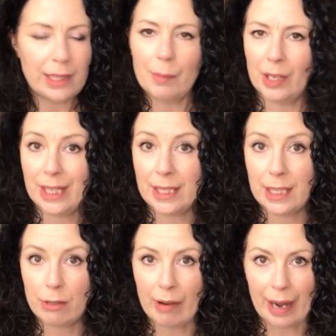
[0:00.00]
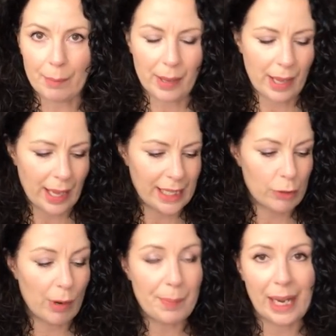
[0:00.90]
them on Instagram, and it's
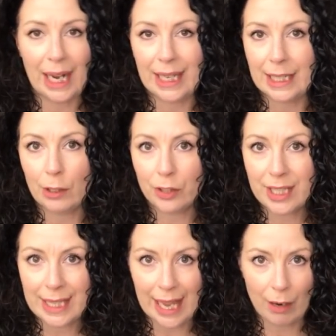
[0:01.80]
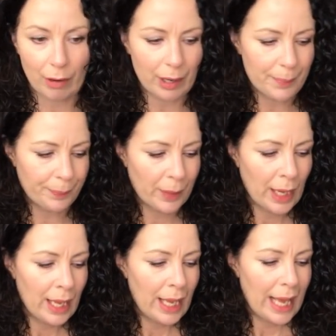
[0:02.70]
run by a lady called Sarah.
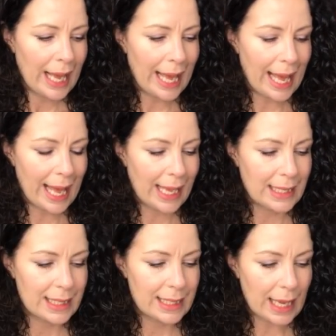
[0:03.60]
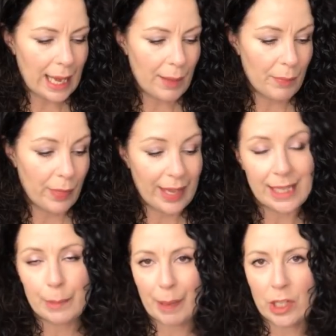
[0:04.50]
And they
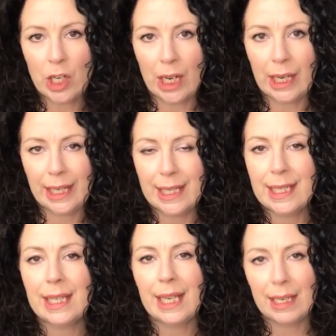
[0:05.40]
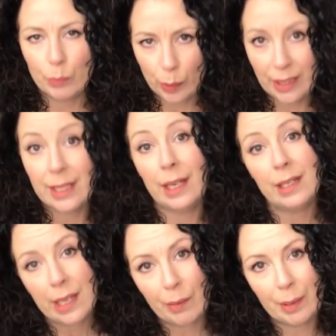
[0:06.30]
specialise in printing
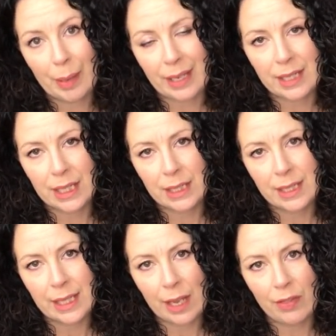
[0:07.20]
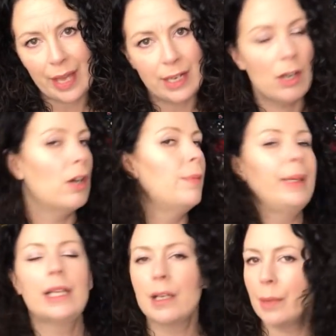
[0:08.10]
sewing patterns. So they're not a
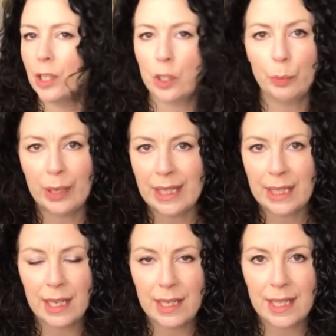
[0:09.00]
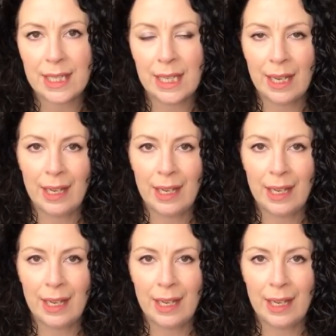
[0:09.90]
big commercial printers.